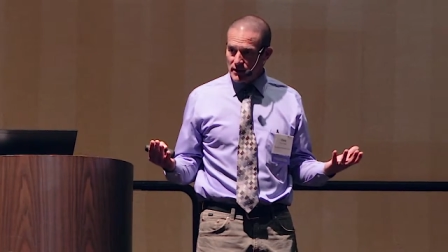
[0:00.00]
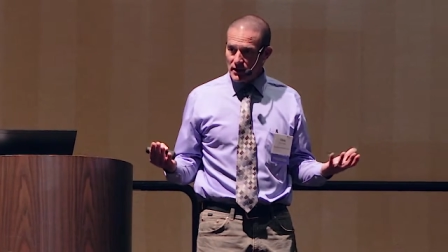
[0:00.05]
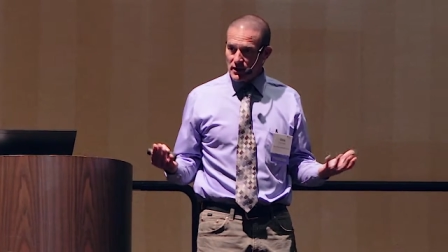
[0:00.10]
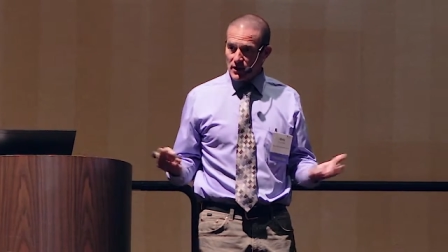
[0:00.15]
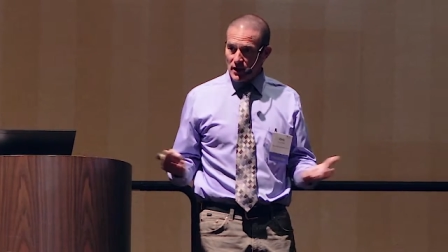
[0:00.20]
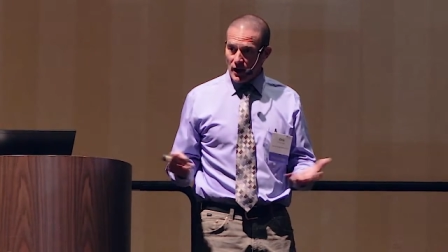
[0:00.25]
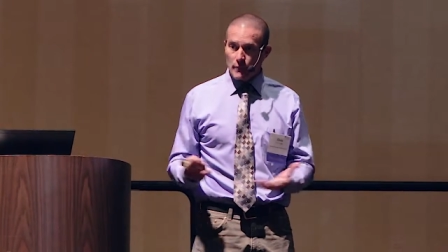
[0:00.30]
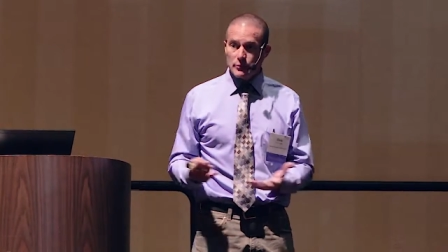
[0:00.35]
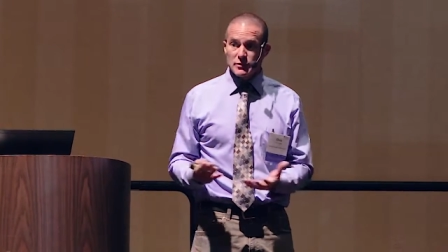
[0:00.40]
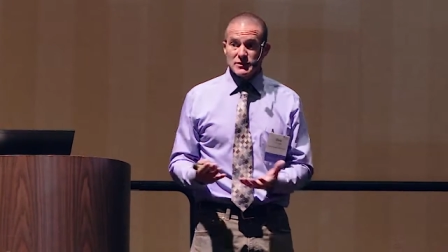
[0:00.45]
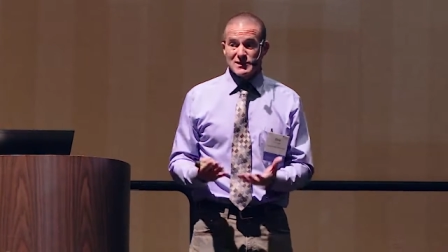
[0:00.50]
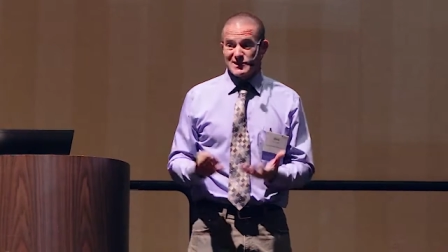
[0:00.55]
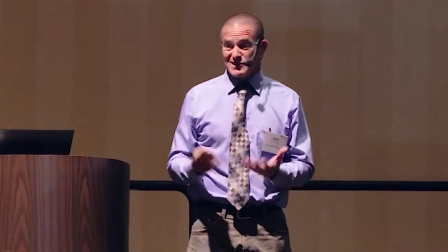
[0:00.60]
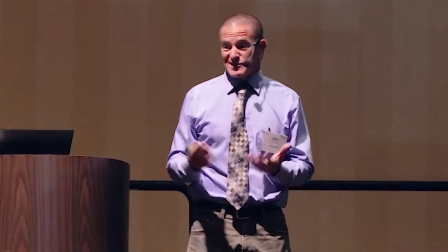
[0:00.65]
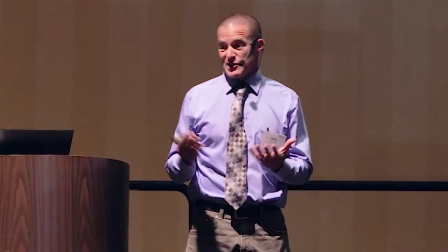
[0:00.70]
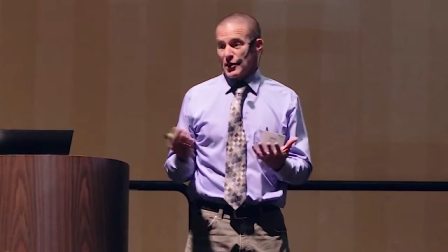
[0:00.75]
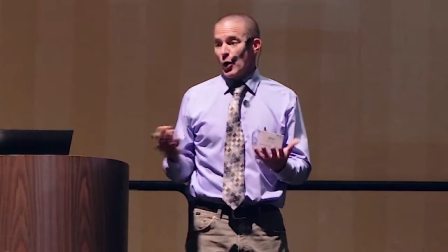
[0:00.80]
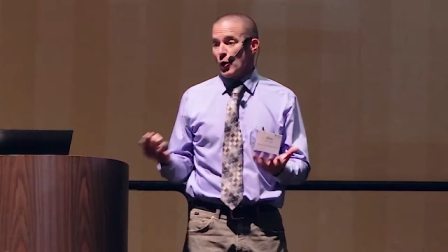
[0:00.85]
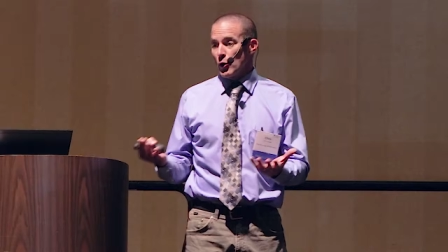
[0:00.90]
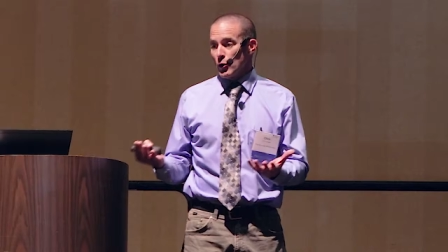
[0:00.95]
that
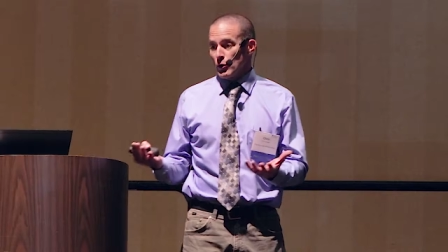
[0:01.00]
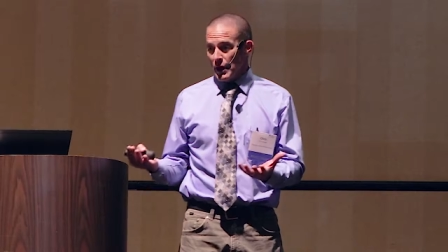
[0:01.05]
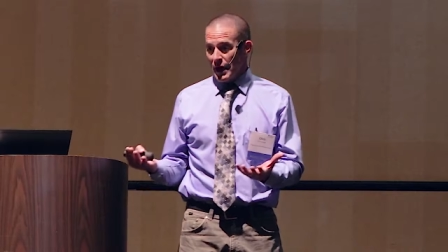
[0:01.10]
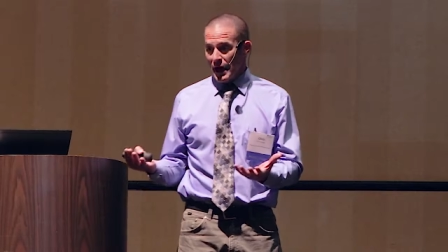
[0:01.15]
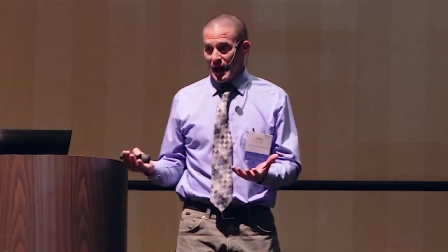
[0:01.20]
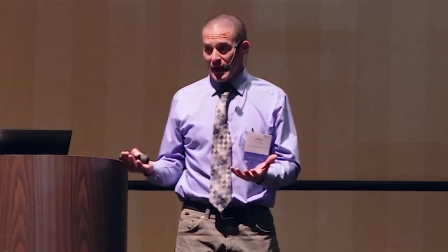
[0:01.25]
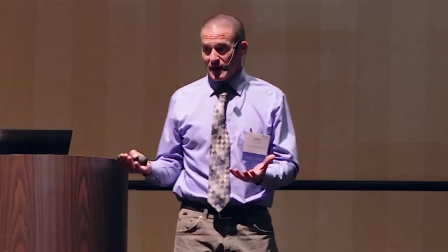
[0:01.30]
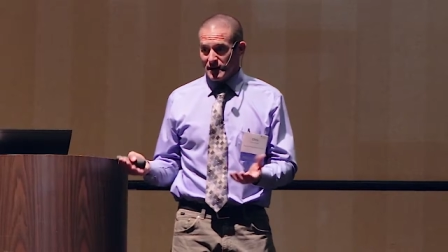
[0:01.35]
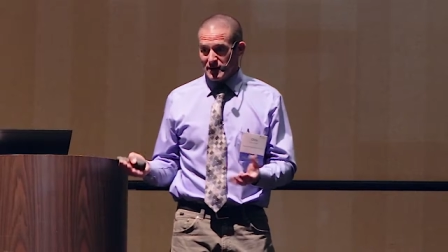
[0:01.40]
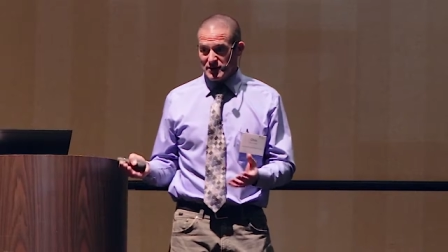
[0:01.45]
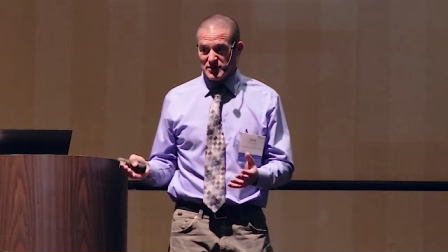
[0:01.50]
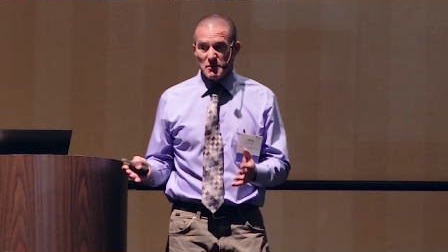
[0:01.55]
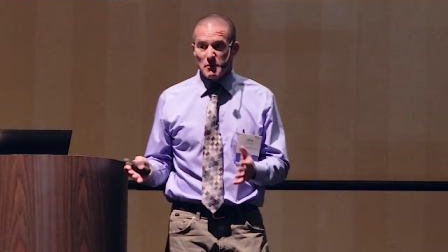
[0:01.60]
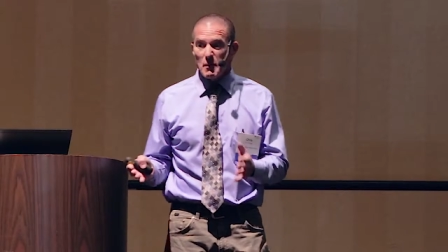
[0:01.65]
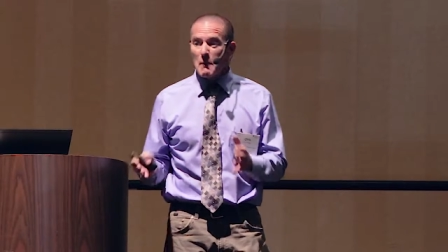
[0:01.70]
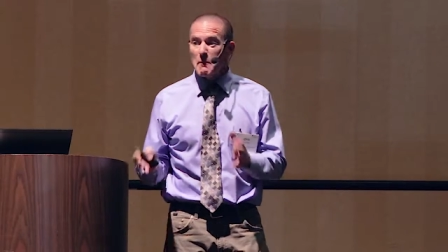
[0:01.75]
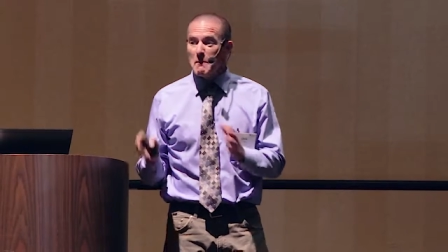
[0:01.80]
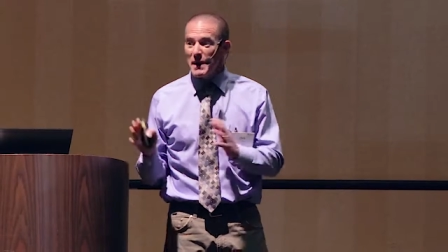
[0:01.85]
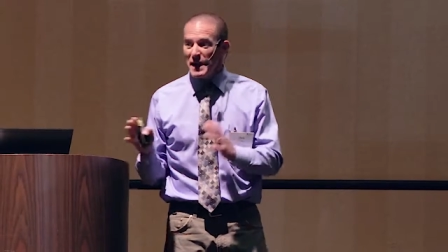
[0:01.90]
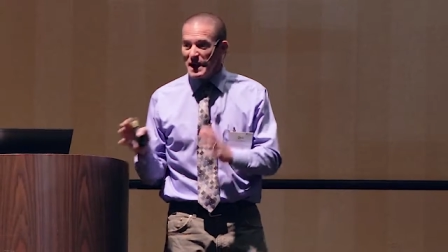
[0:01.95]
accomplishes a whole lot. And some
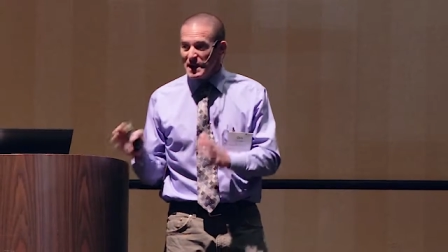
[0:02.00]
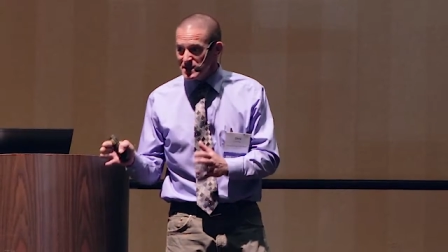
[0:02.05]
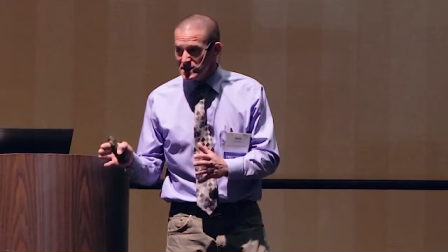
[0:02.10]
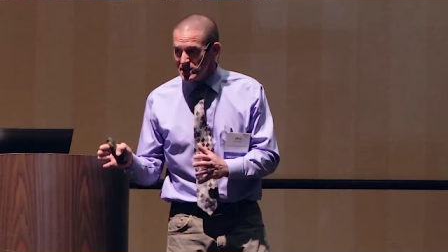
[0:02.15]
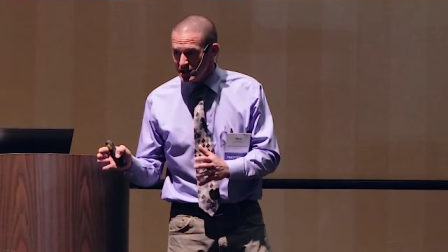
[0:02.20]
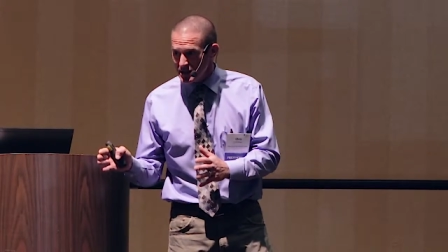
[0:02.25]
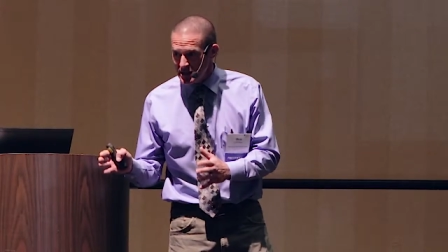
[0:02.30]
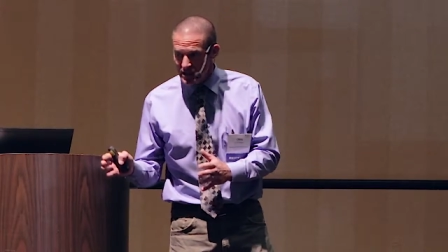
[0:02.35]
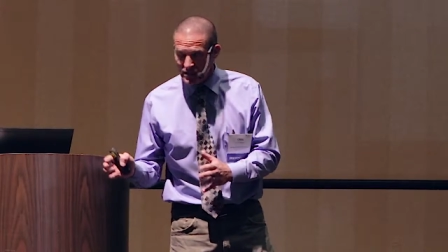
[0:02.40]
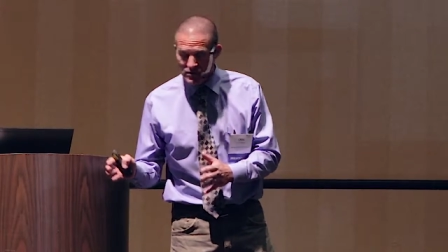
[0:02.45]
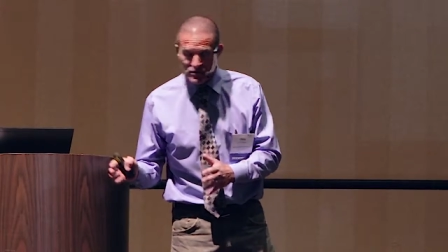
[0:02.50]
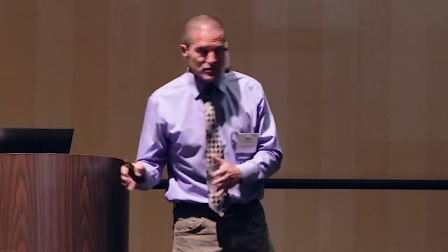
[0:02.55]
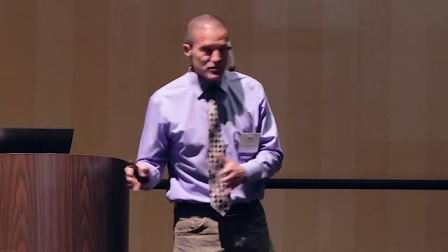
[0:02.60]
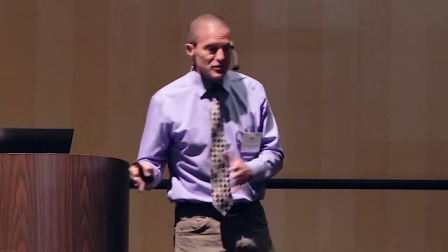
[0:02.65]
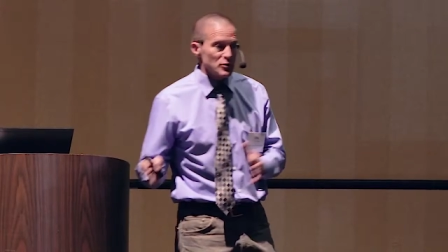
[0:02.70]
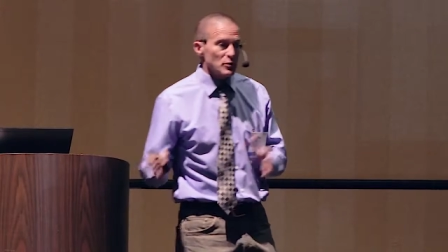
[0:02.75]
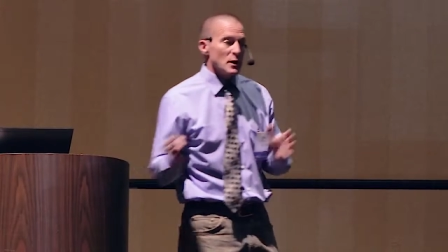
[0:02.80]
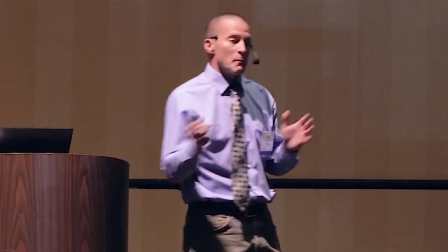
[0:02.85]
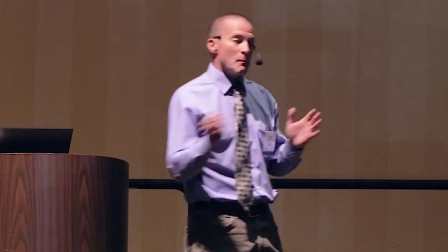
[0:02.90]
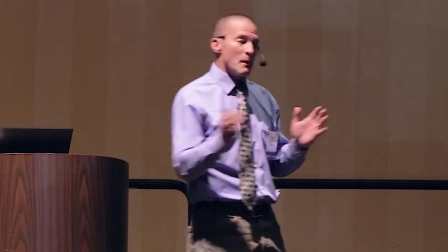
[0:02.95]
amazing teachers doing